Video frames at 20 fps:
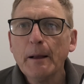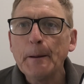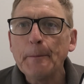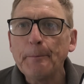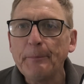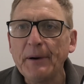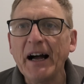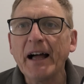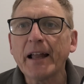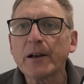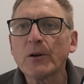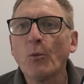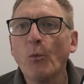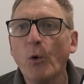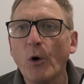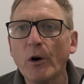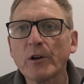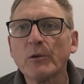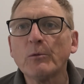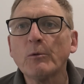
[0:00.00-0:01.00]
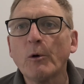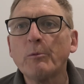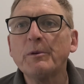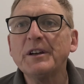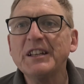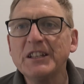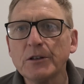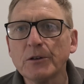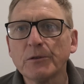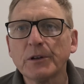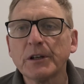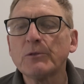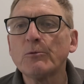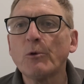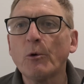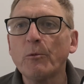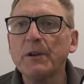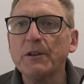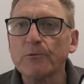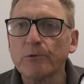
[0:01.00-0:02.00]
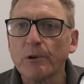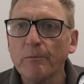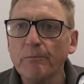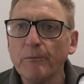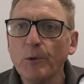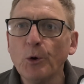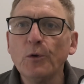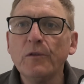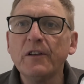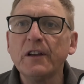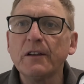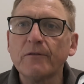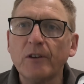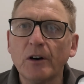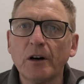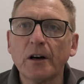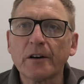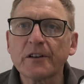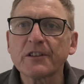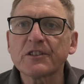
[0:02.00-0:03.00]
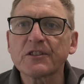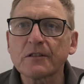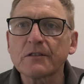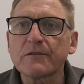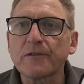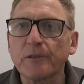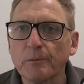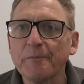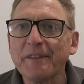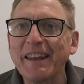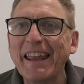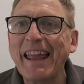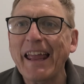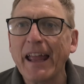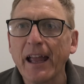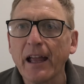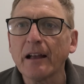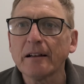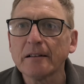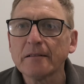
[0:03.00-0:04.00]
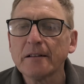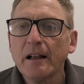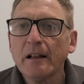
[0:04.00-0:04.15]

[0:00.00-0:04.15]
But what it will be doing will be removing viruses from the air.